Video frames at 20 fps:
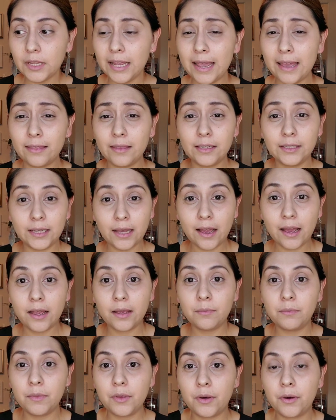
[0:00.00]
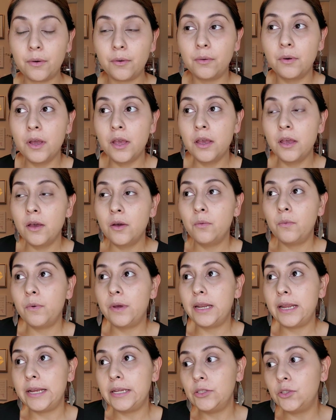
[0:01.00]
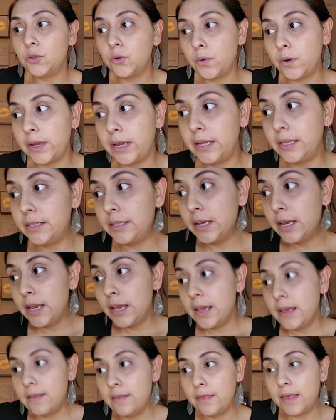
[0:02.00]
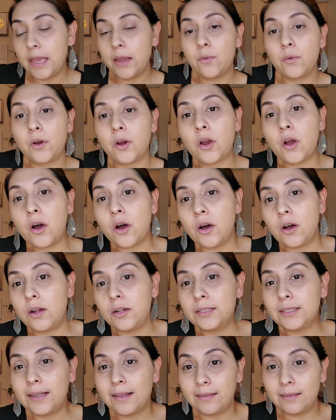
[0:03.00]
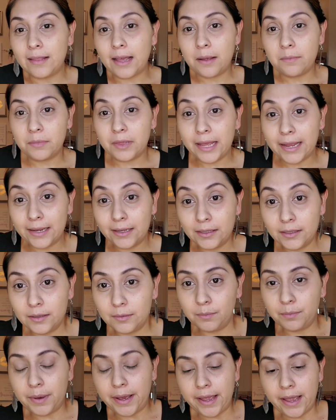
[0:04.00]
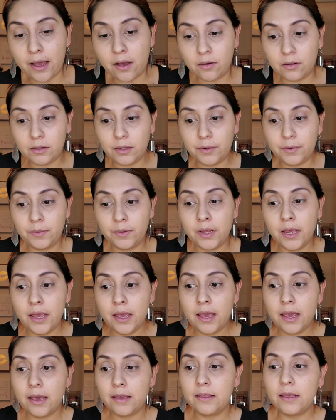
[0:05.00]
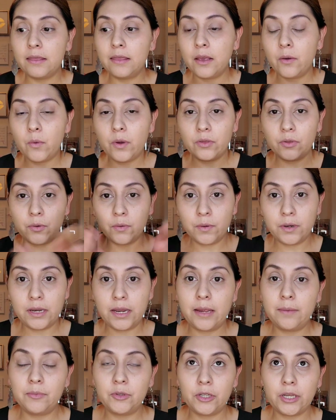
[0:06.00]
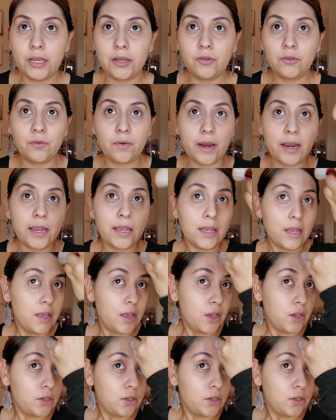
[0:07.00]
At the time, though, when I joined, they were called Limelight by Alcone. And then they went through a name change, right?